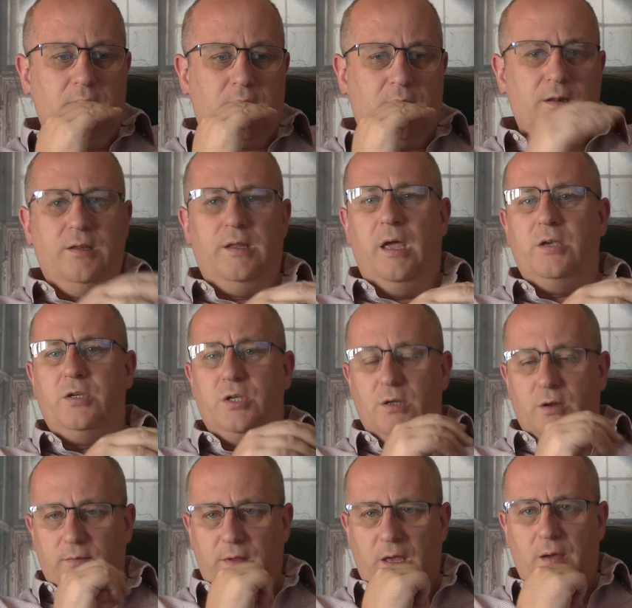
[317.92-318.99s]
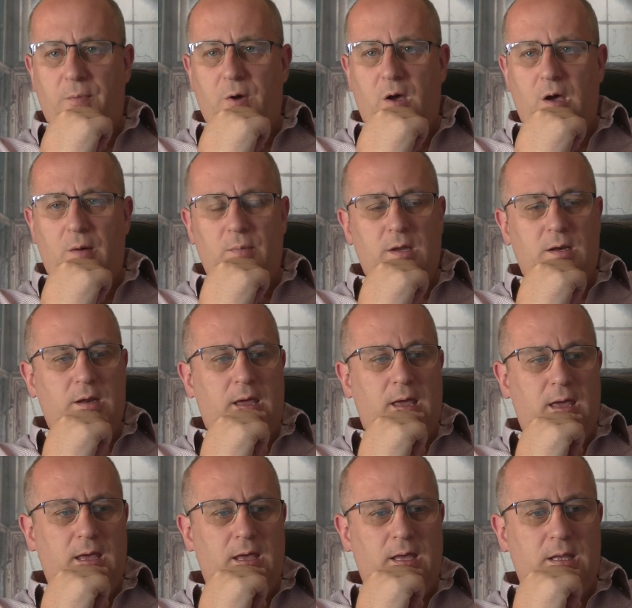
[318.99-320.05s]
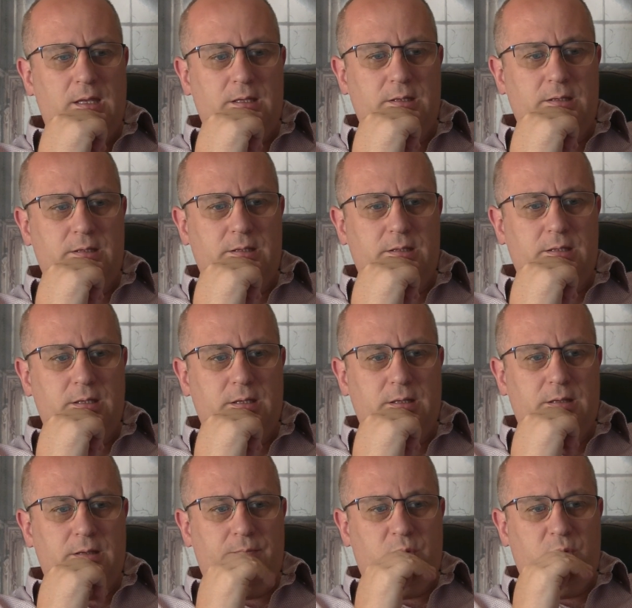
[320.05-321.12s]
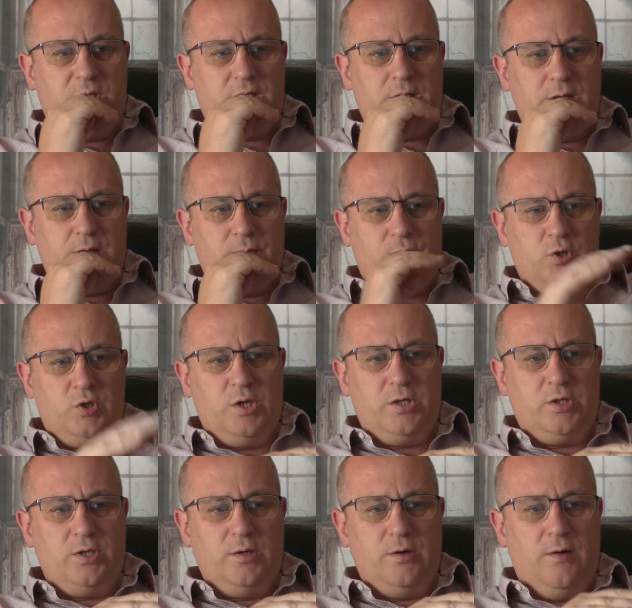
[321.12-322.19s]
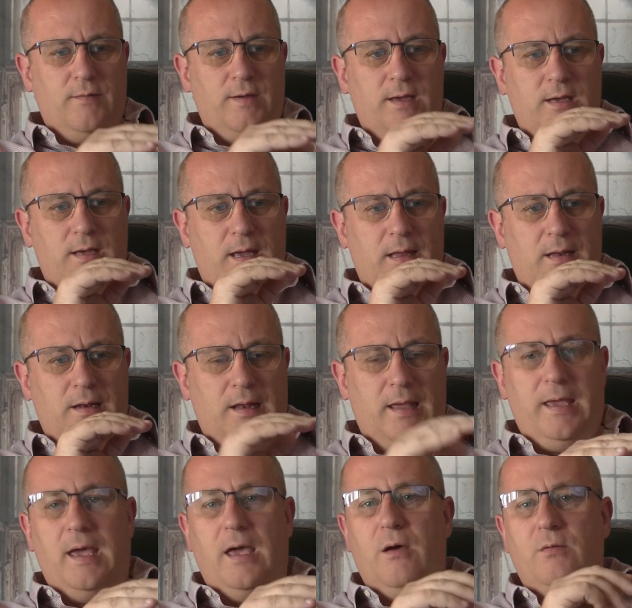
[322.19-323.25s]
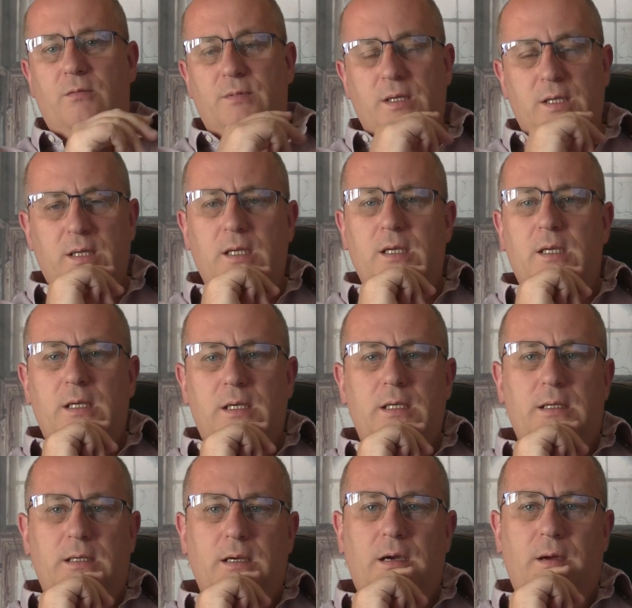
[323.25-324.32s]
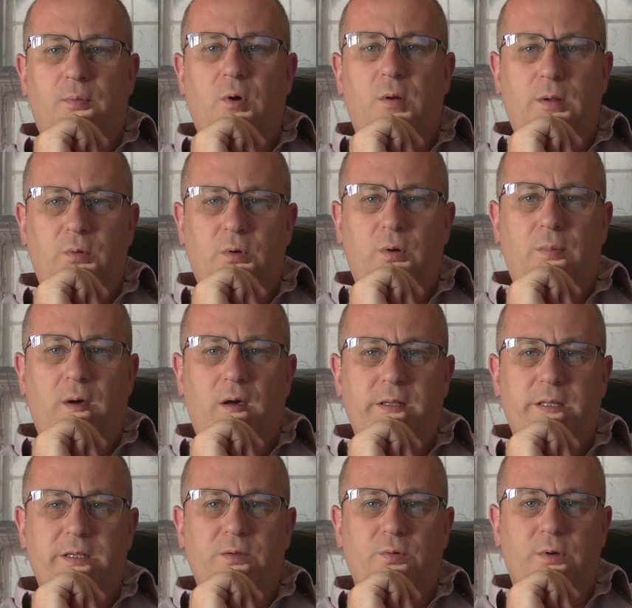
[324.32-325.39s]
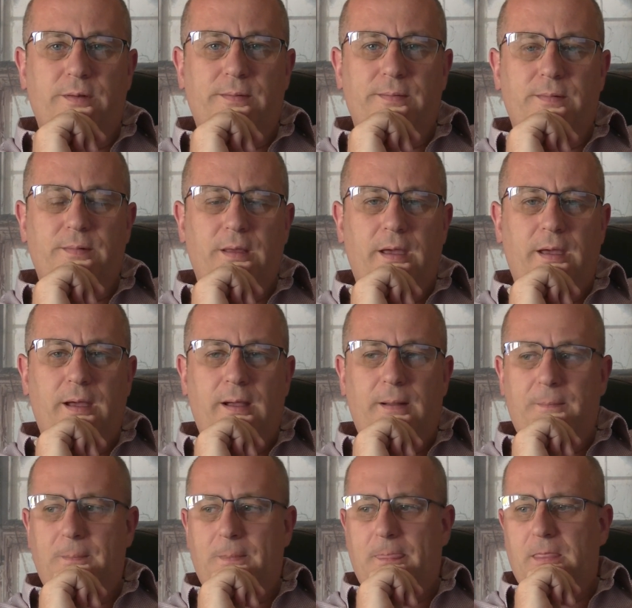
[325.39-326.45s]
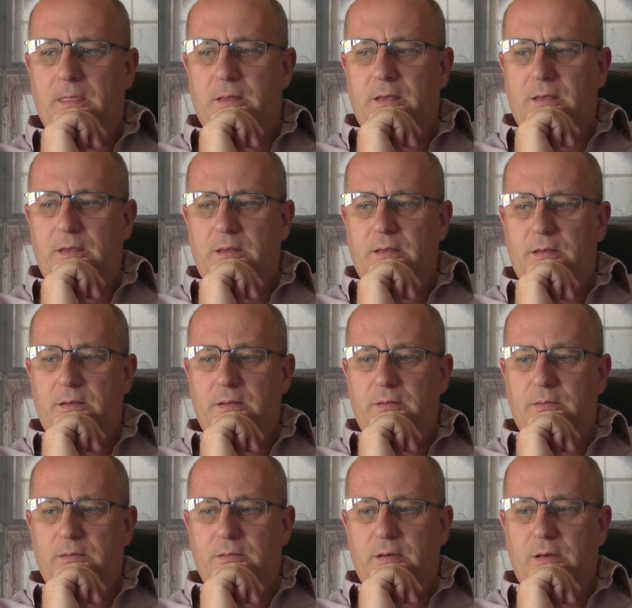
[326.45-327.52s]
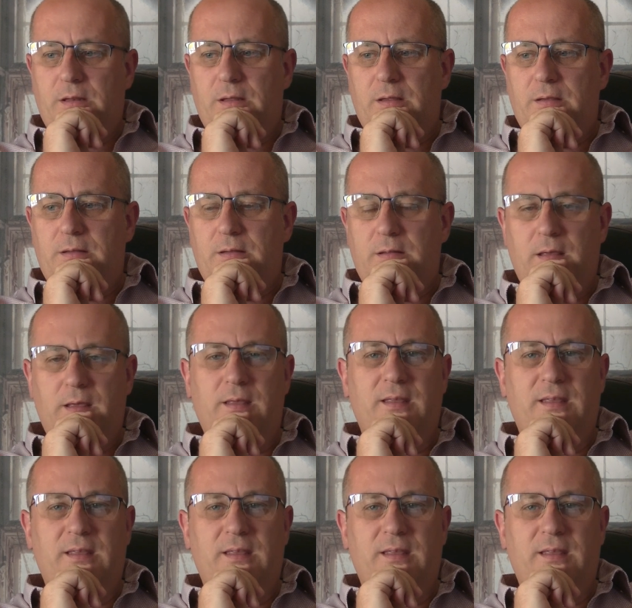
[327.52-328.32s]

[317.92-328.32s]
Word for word: condition of the apartment and position of it and layout I probably will buy this one. Um, and the,